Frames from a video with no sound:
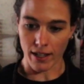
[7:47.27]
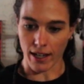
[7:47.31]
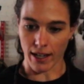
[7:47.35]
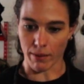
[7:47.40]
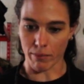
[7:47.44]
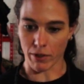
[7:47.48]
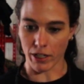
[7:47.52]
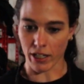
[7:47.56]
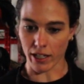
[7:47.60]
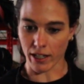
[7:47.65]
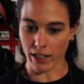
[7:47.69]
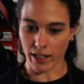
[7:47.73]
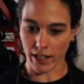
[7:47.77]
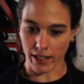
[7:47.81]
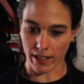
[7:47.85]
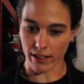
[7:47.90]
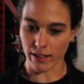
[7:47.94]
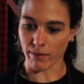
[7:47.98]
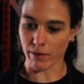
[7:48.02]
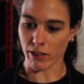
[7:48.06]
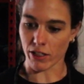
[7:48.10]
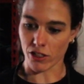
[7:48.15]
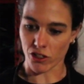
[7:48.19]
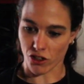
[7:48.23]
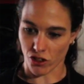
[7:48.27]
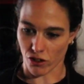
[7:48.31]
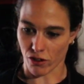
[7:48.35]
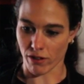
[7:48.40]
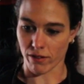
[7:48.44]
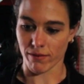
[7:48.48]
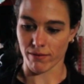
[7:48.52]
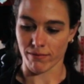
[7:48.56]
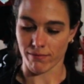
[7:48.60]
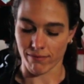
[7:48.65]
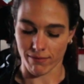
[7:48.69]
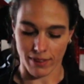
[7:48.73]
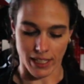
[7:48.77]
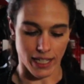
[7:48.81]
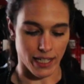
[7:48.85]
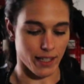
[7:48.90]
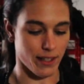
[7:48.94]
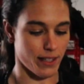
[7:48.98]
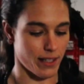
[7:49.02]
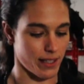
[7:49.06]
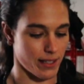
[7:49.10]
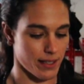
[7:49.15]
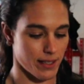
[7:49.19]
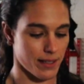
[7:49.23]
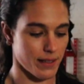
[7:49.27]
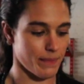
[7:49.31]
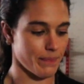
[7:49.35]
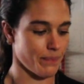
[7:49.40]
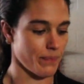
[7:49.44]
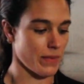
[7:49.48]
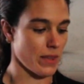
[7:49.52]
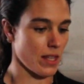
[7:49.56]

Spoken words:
I'm gonna cut the shirt like this.